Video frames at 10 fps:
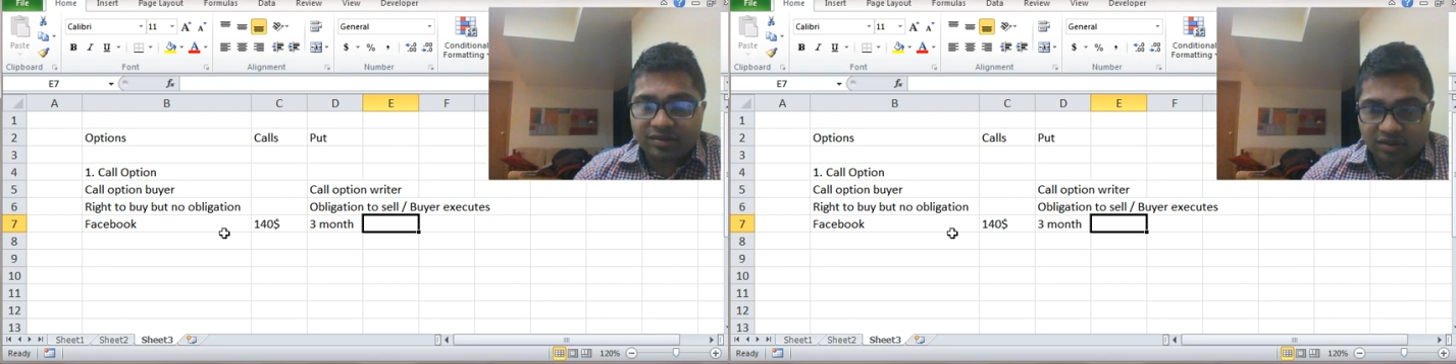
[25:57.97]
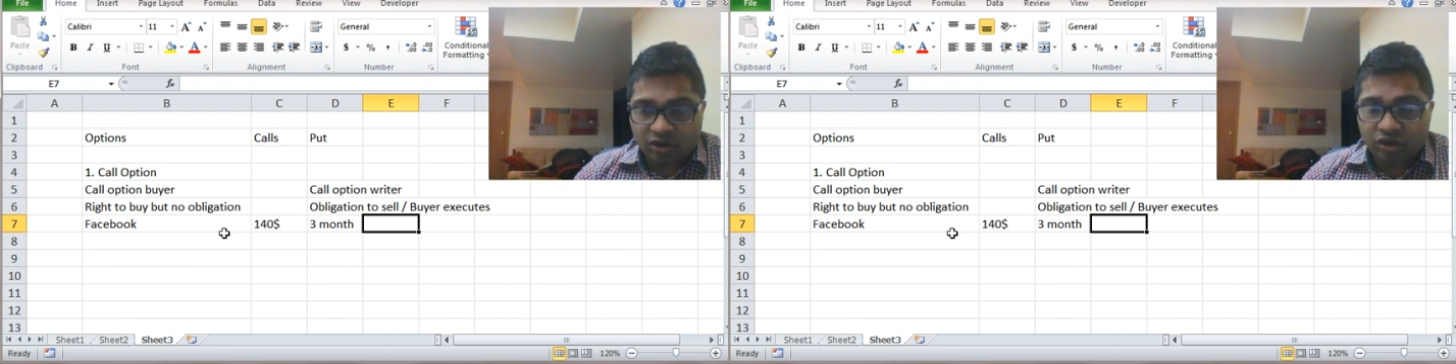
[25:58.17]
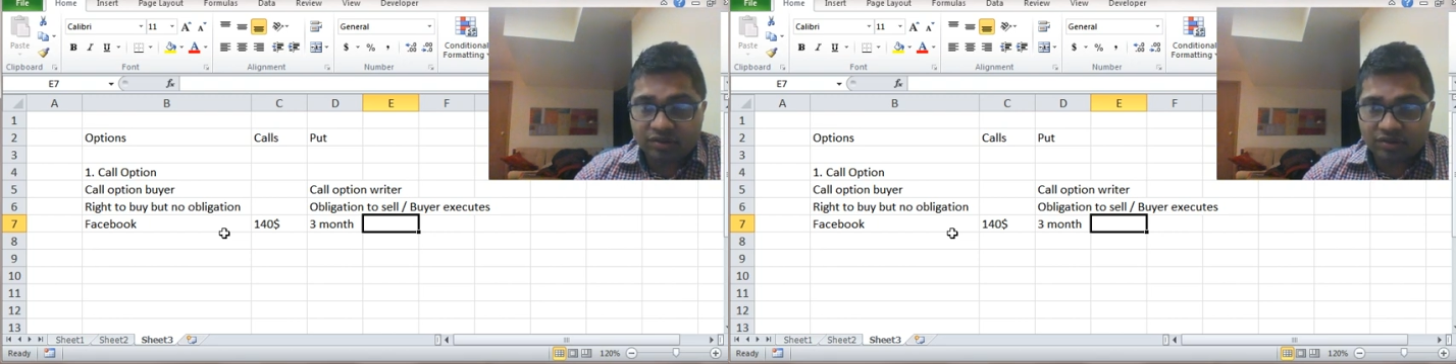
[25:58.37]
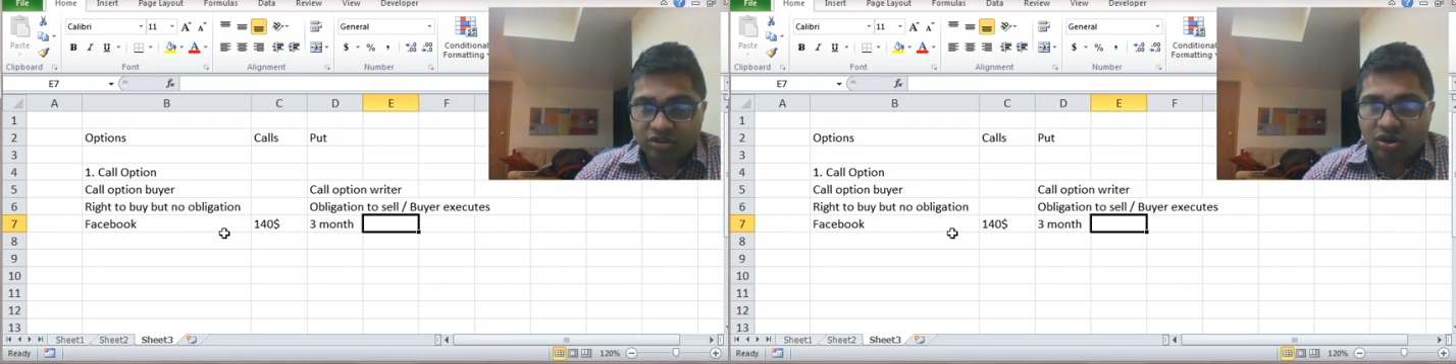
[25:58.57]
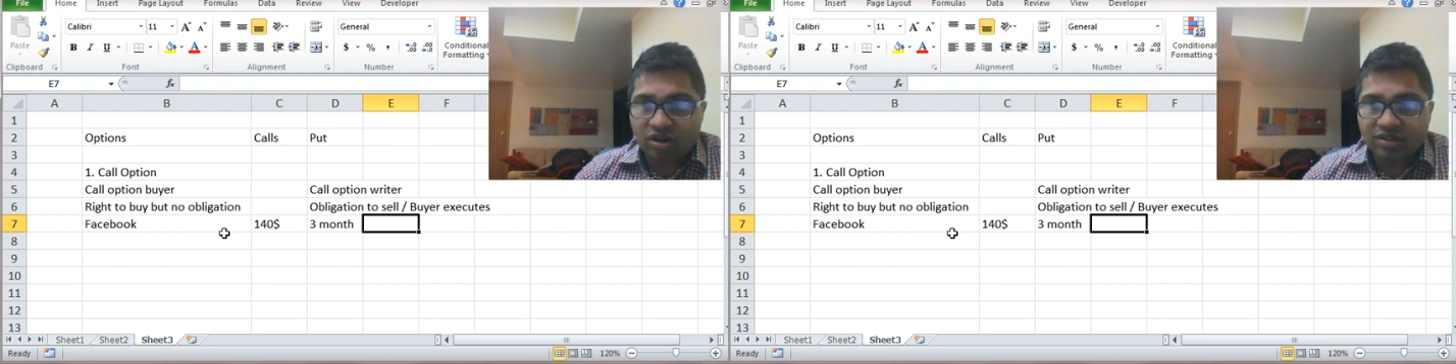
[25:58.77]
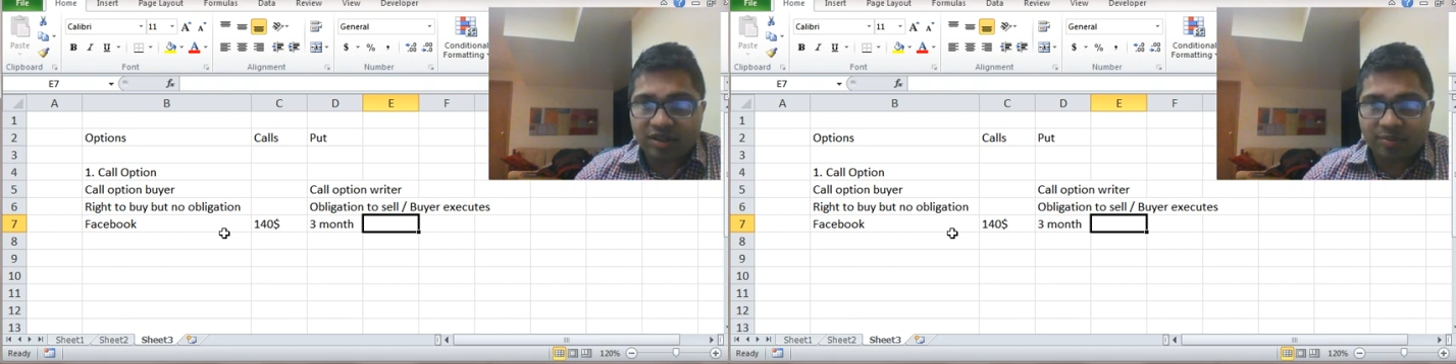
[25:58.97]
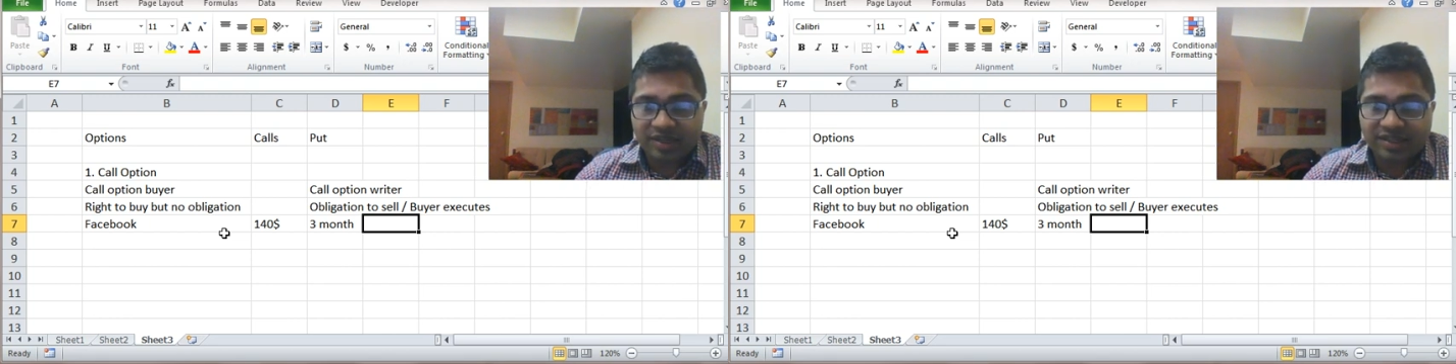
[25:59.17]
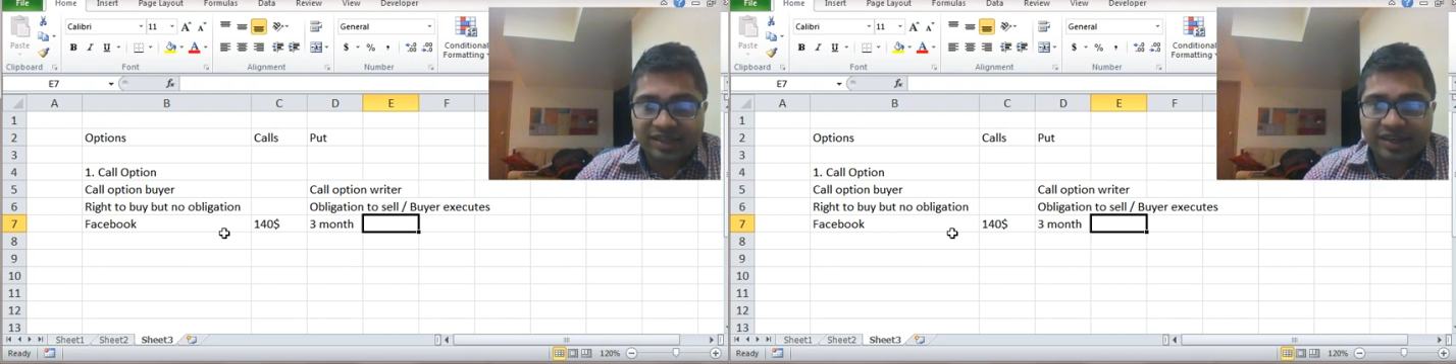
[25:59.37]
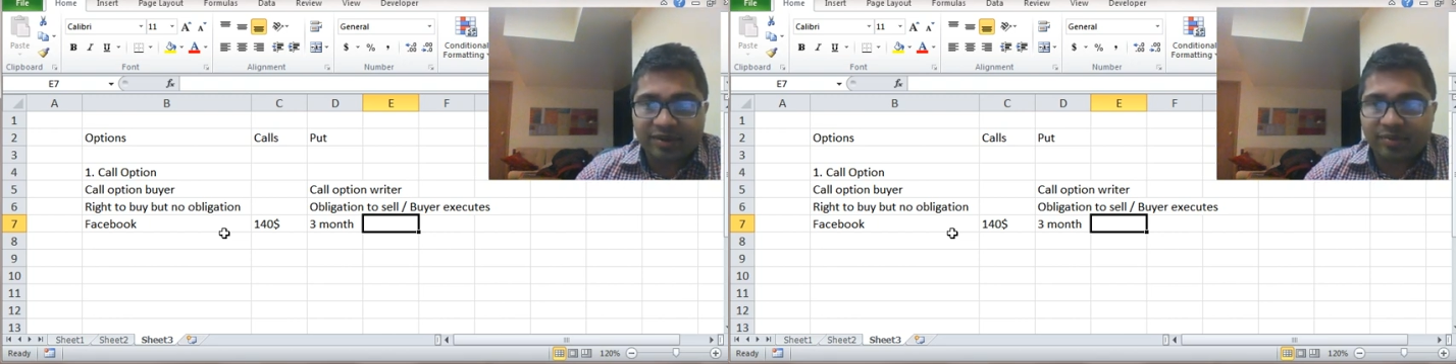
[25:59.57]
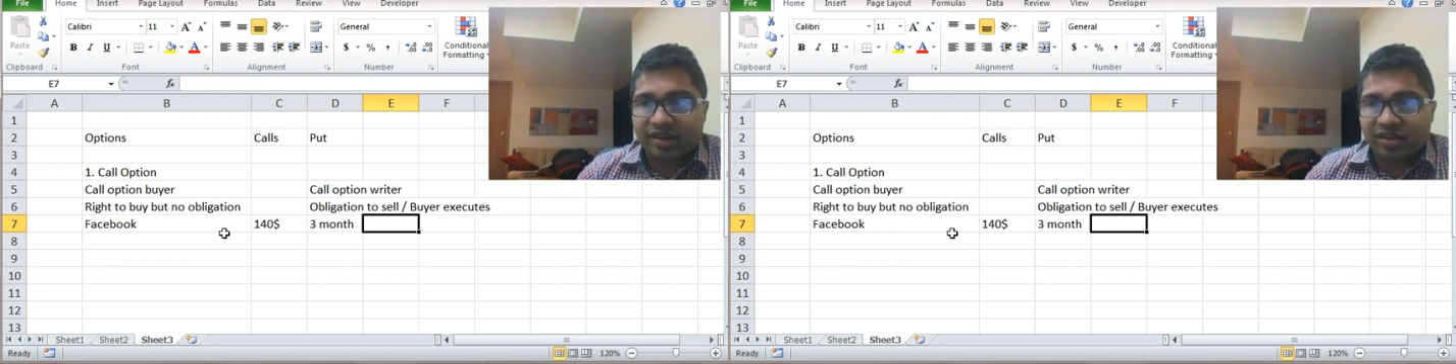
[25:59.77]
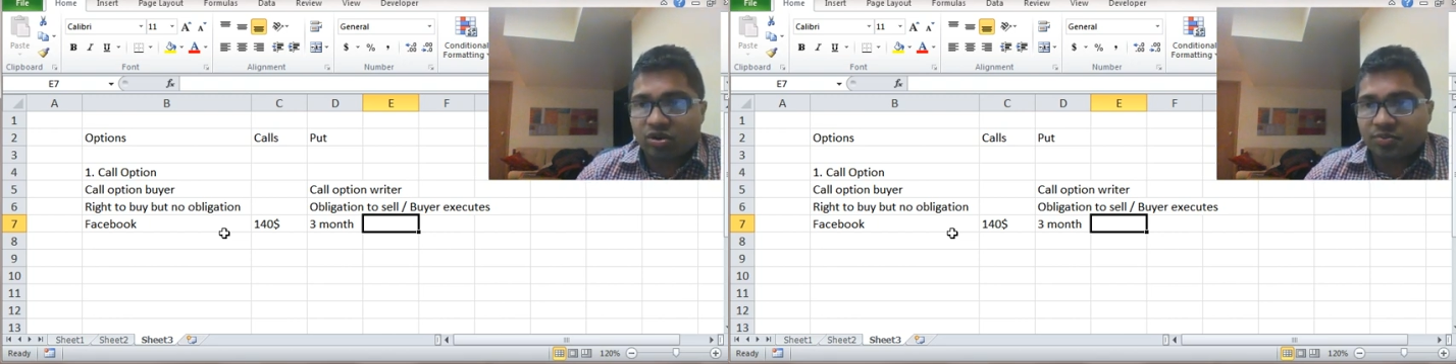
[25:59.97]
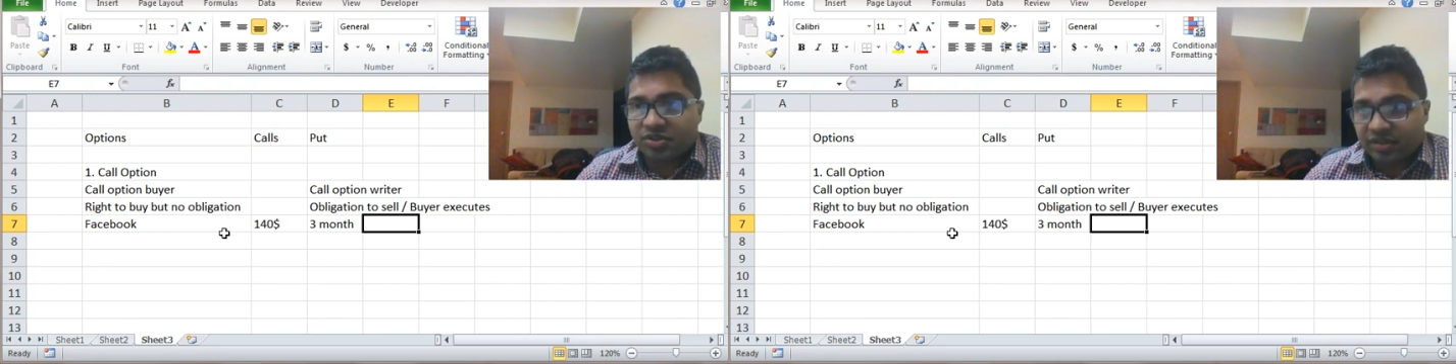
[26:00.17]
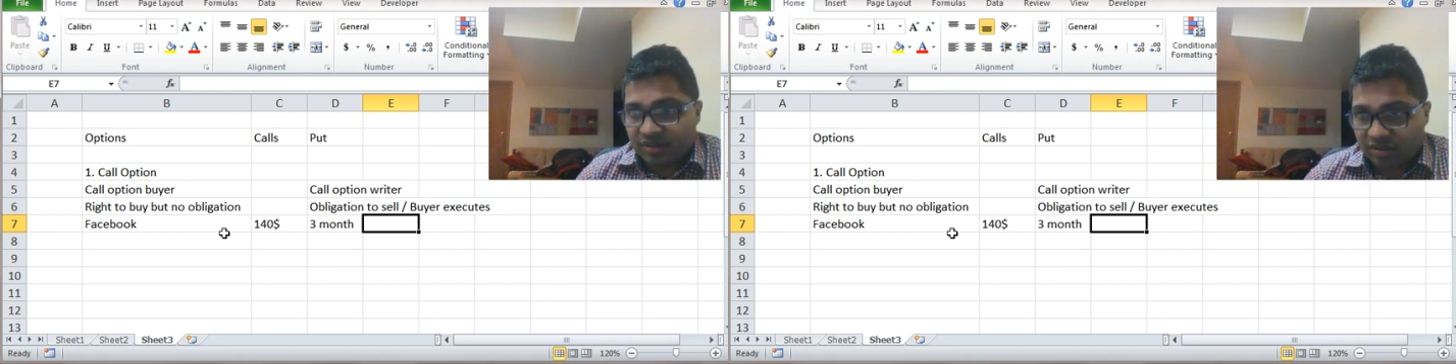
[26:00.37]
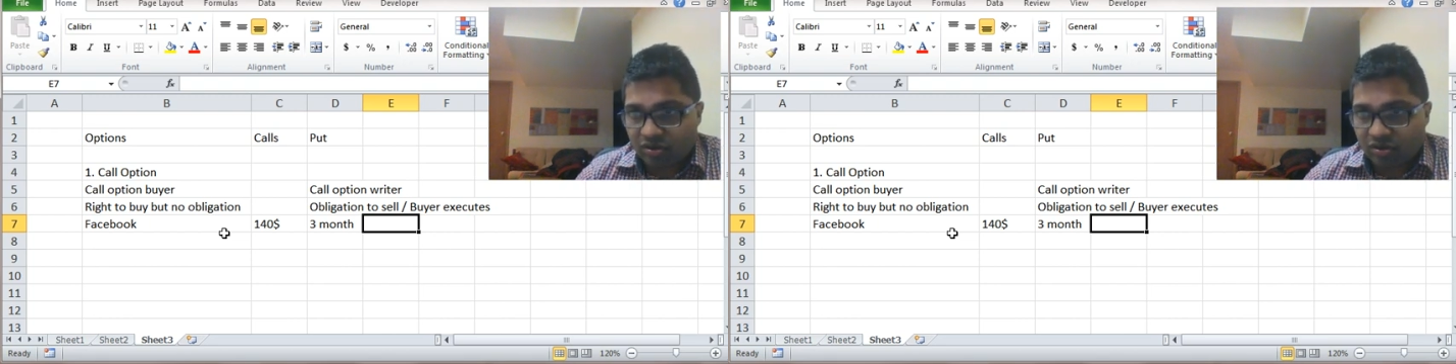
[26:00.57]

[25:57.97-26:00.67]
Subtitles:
on stocks are basically American options.